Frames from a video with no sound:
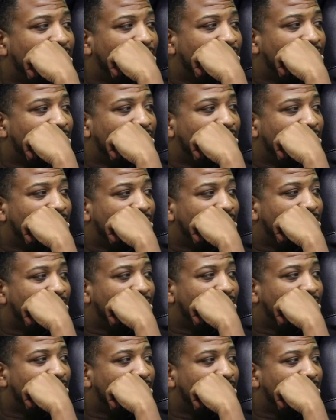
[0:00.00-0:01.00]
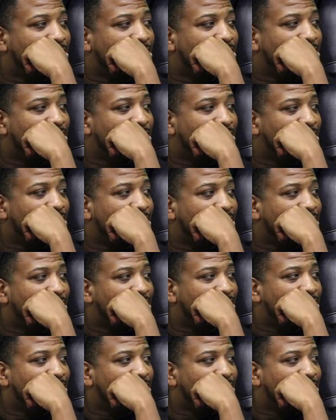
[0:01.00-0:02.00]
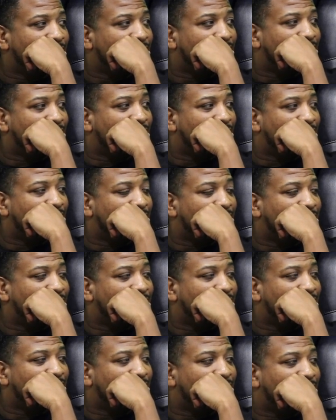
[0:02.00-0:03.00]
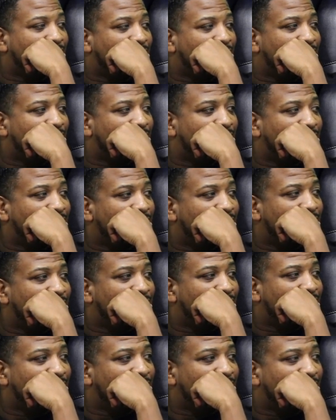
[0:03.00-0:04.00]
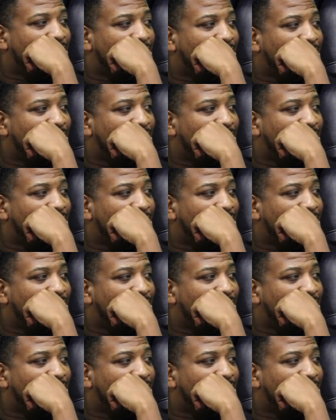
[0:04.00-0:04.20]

(silent)